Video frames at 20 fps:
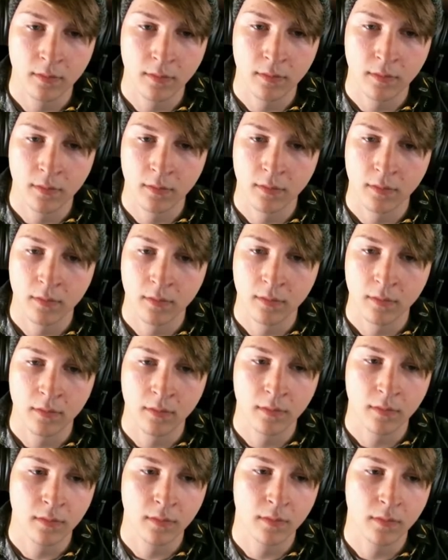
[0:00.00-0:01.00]
Going to make
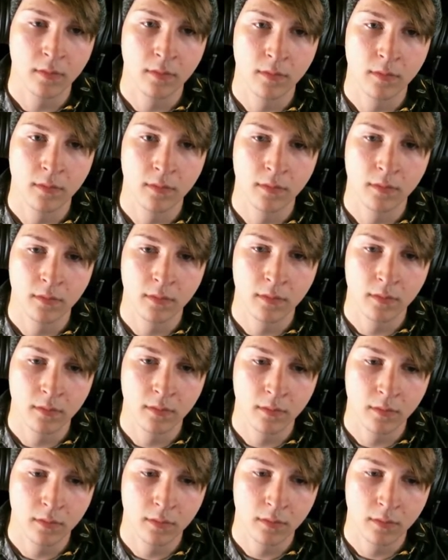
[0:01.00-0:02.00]
all of our NPCs really
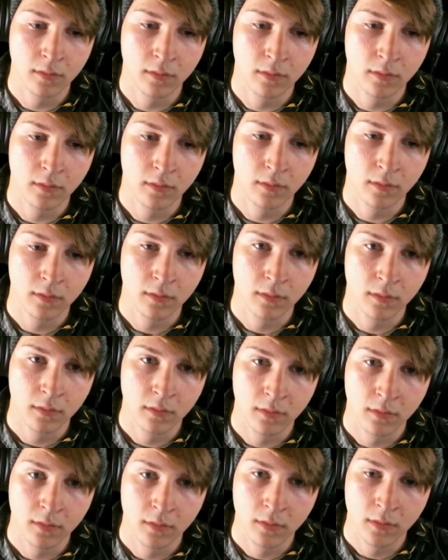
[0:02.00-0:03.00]
mad.
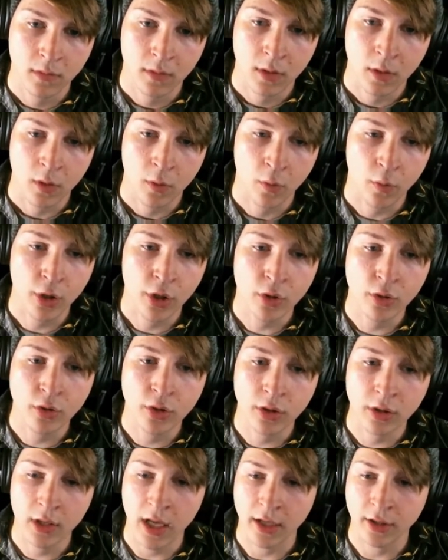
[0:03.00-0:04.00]
Okay. Well, you
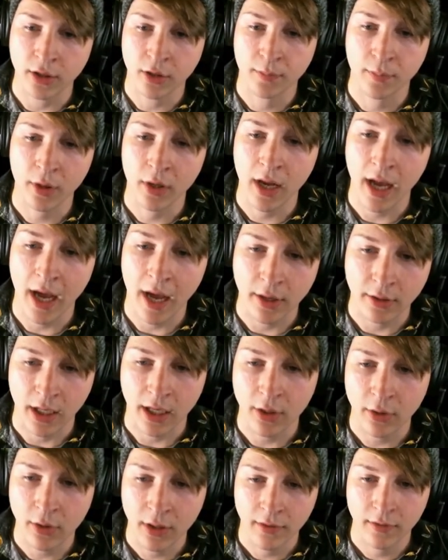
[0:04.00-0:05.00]
yeah, just build a house. I
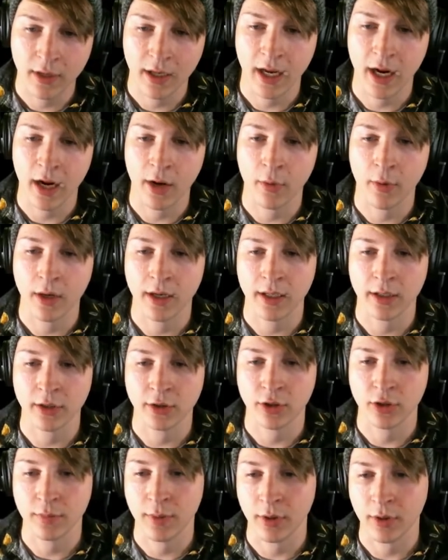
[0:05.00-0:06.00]
don't even care what it is.
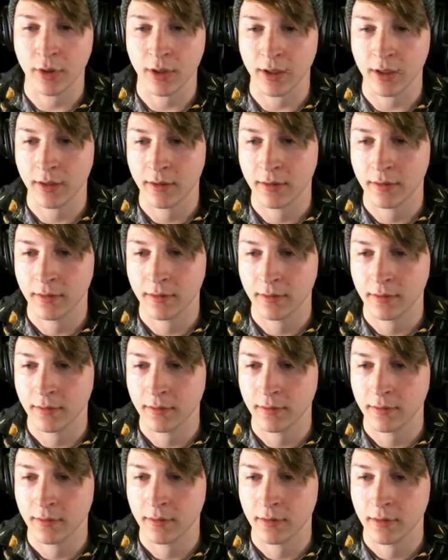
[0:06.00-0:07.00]
Just build it.
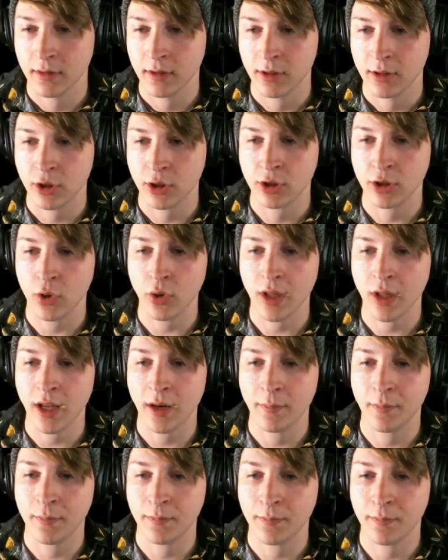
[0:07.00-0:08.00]
Just don't let it
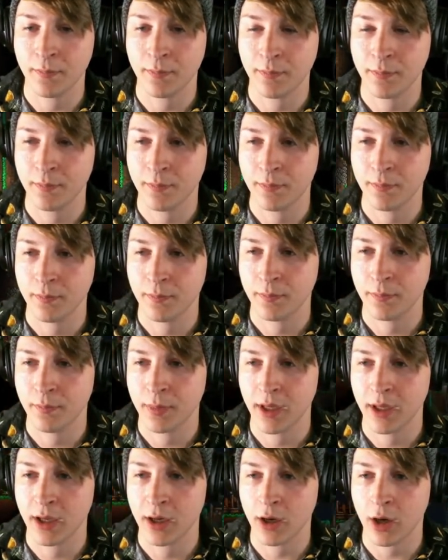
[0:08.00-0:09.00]

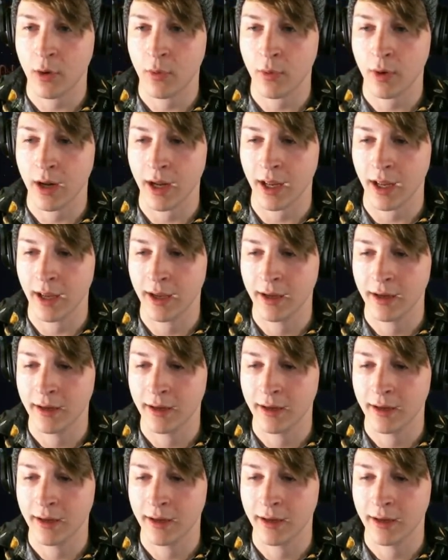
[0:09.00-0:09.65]
be in our way.